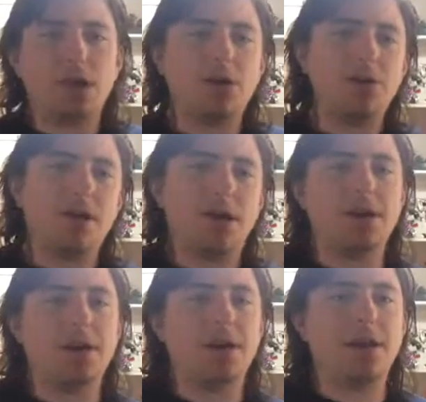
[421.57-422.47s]
better
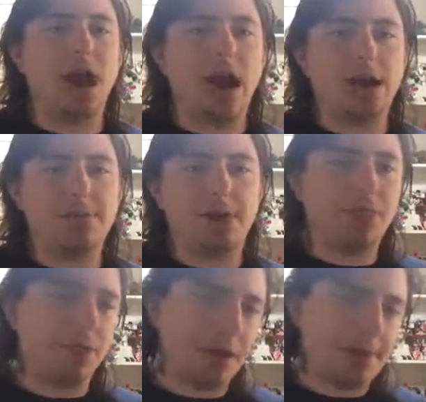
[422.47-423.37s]
than Iron Man
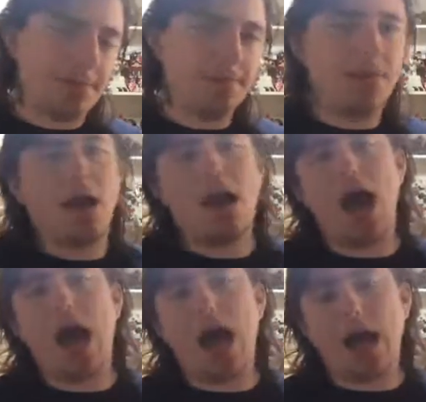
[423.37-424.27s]
3.
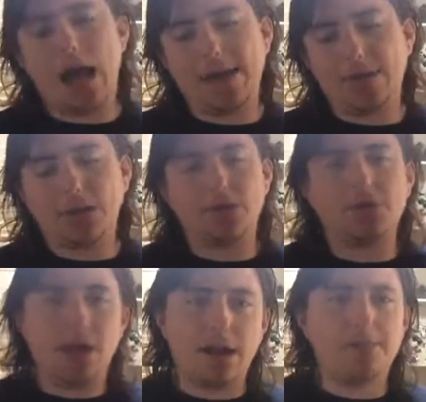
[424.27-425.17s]
I like Doctor
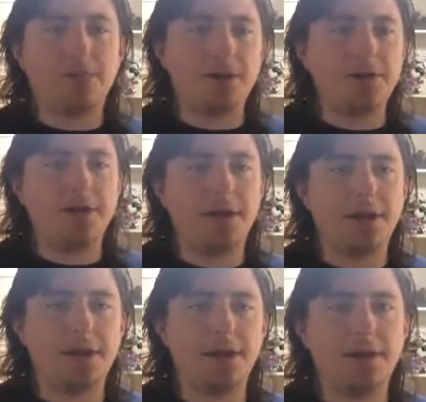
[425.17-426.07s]
Strange better
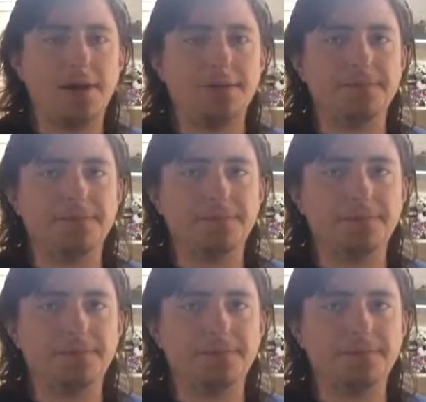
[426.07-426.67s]
than